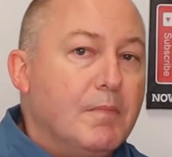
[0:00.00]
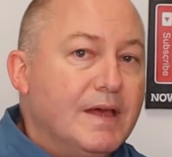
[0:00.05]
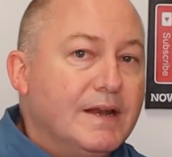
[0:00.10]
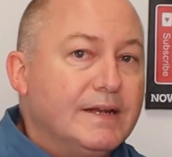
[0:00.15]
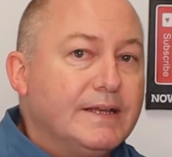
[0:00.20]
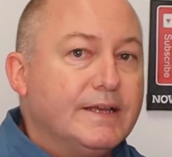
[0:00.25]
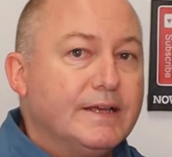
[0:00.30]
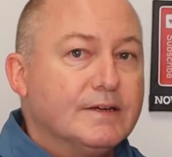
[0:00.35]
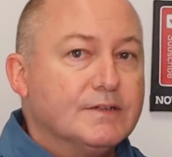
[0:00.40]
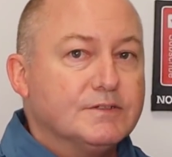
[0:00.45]

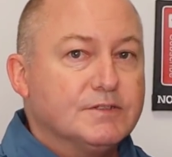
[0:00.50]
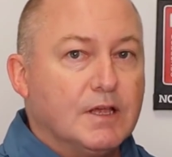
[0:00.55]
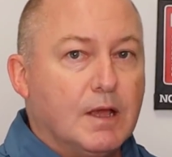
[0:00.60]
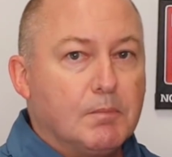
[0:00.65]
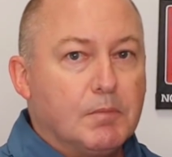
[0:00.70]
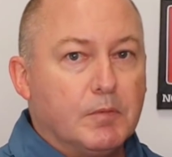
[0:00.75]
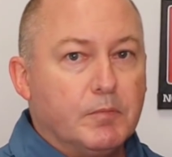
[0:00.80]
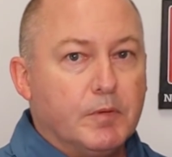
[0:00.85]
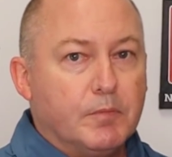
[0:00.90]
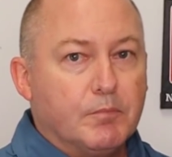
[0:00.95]
Medicare
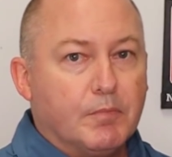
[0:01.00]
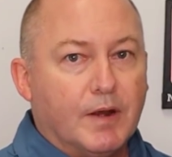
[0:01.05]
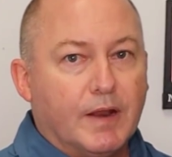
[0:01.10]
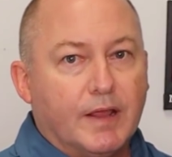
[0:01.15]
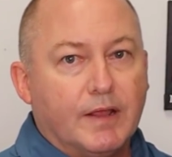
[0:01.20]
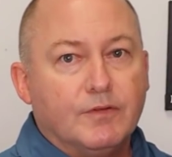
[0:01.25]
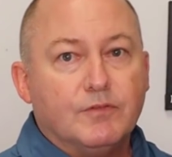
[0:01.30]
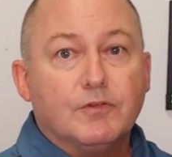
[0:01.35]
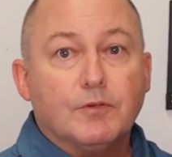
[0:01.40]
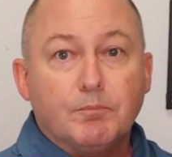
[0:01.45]
supplement
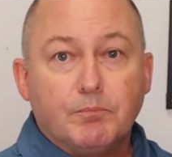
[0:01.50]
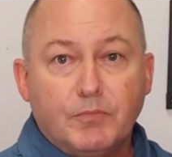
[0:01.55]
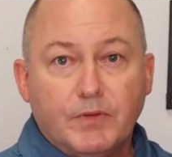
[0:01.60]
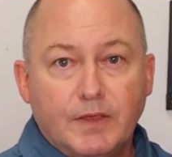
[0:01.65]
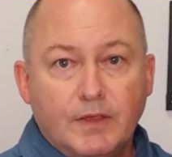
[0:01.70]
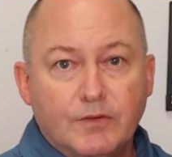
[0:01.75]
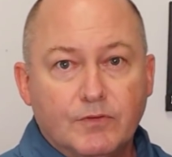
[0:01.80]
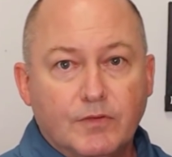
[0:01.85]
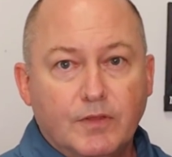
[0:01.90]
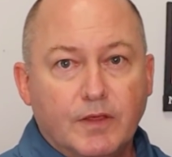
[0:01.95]
plans
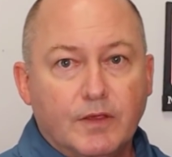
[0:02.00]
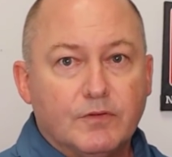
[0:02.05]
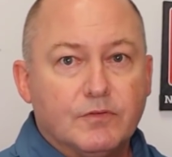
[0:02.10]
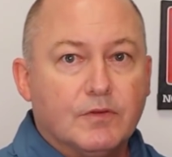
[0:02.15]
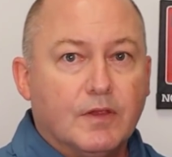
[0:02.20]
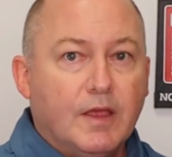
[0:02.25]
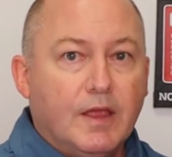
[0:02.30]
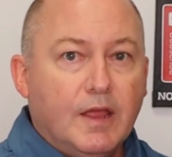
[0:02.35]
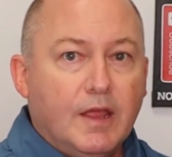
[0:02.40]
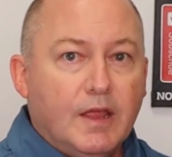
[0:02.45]
is this.